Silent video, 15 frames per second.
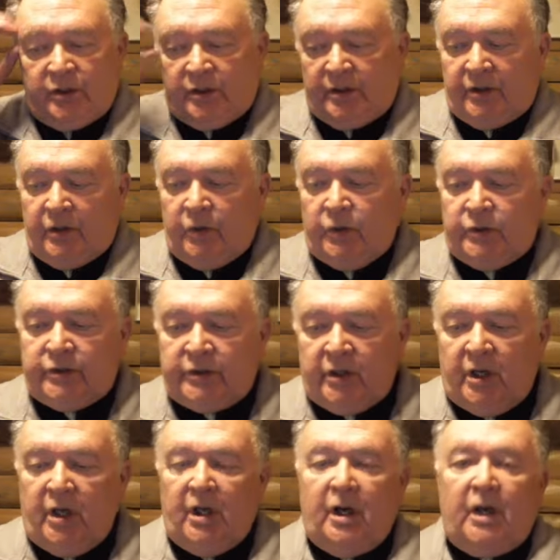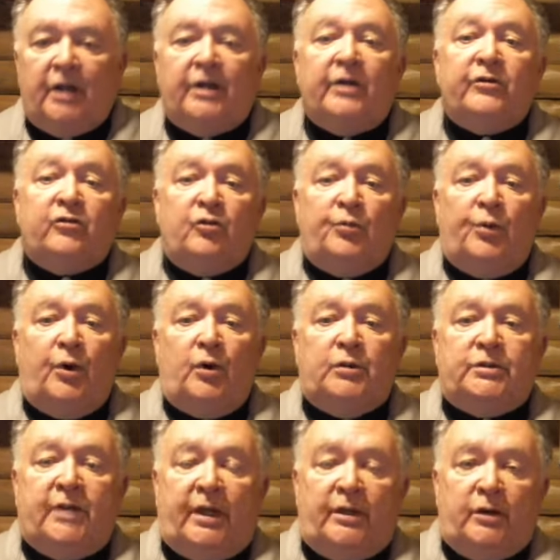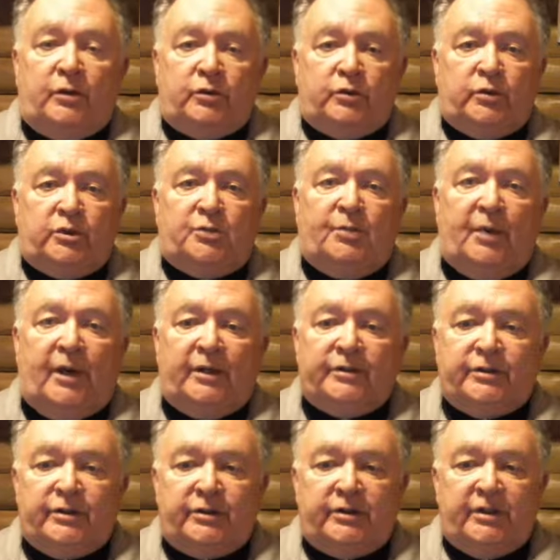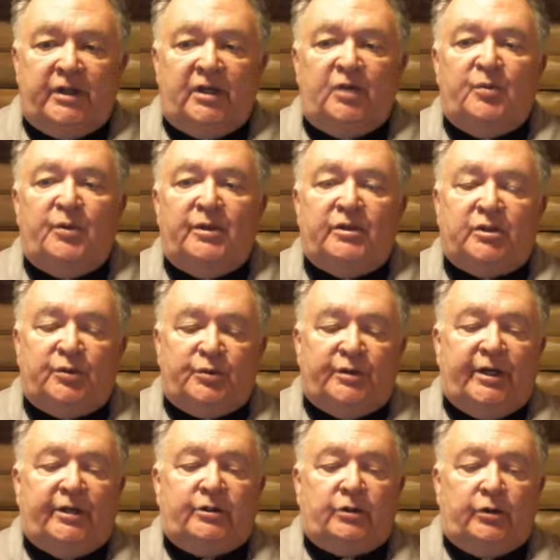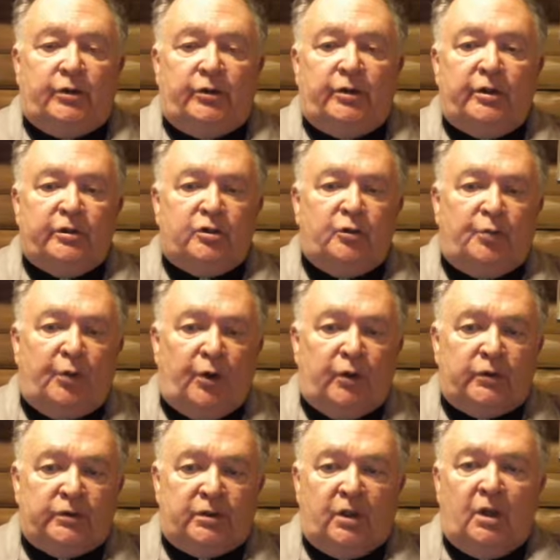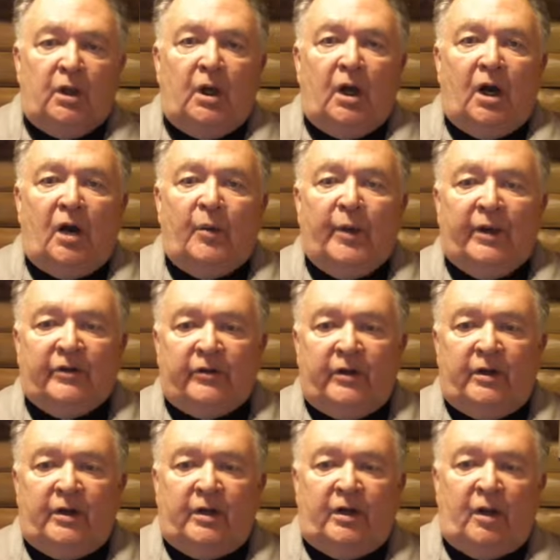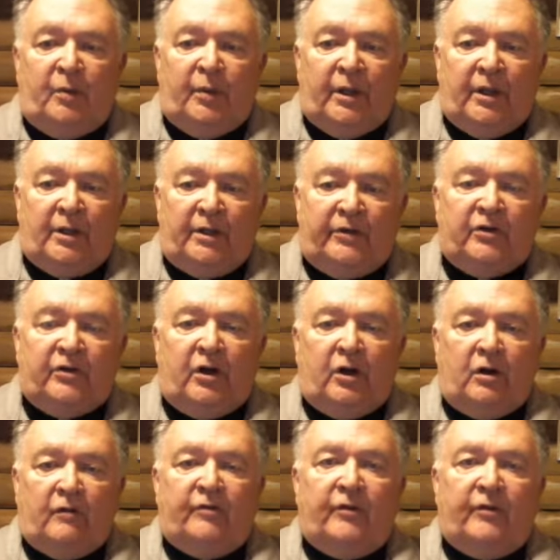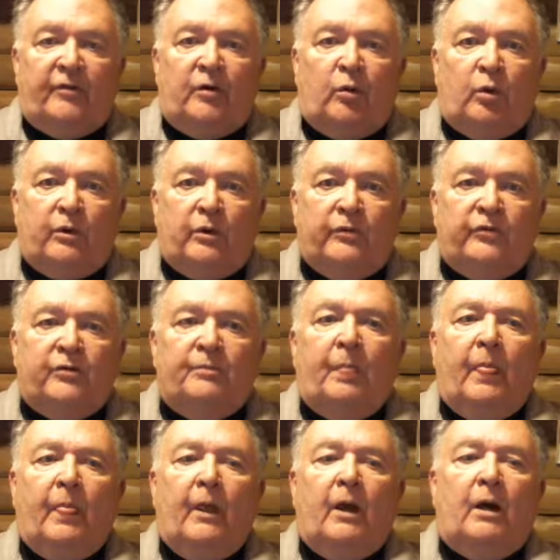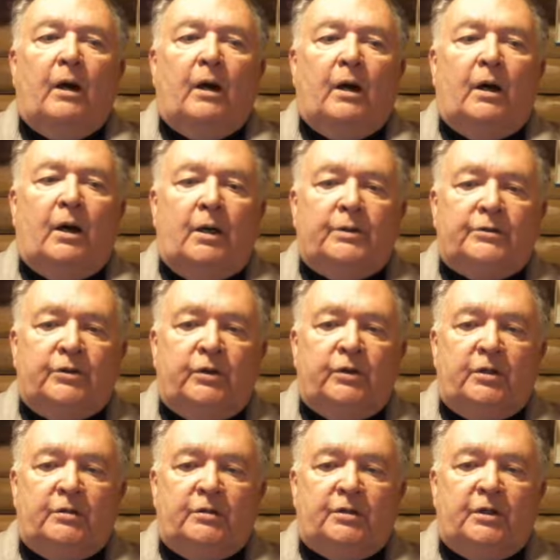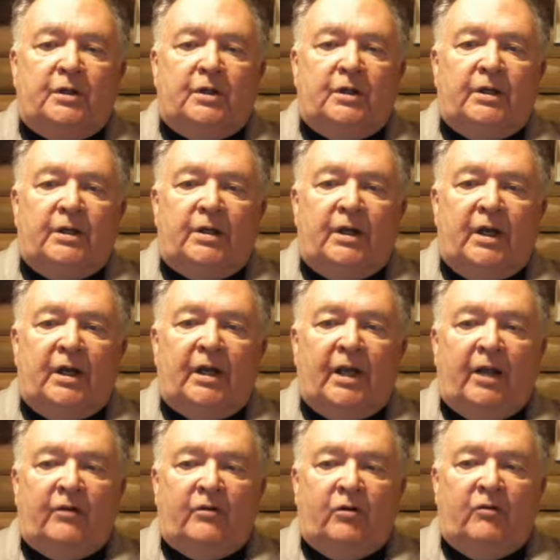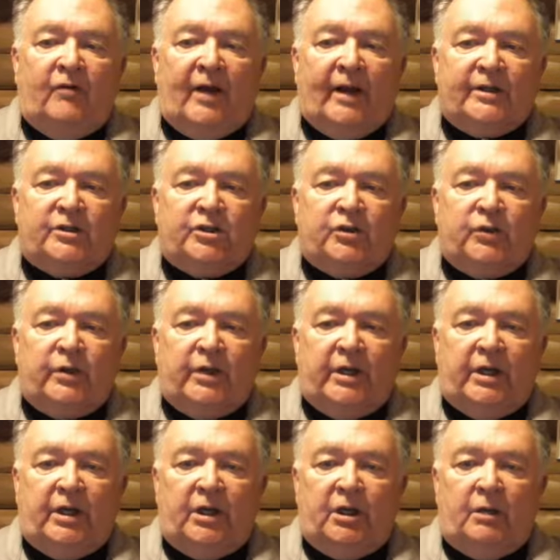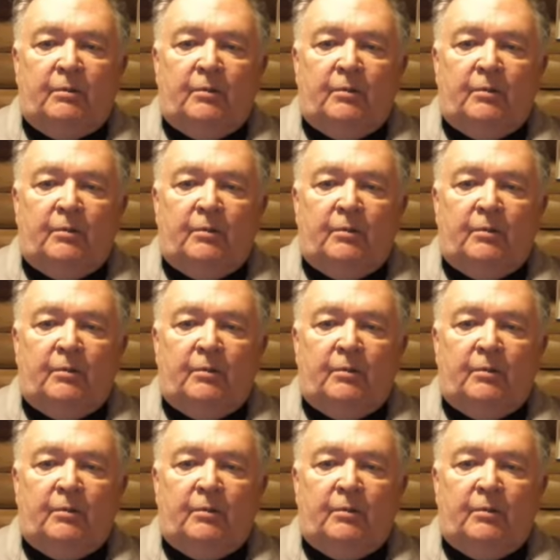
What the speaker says: Those initial posts and those responses need to be substantial. Your initial post, I'm asking that they be at least 150 words, so that it indicates you've actually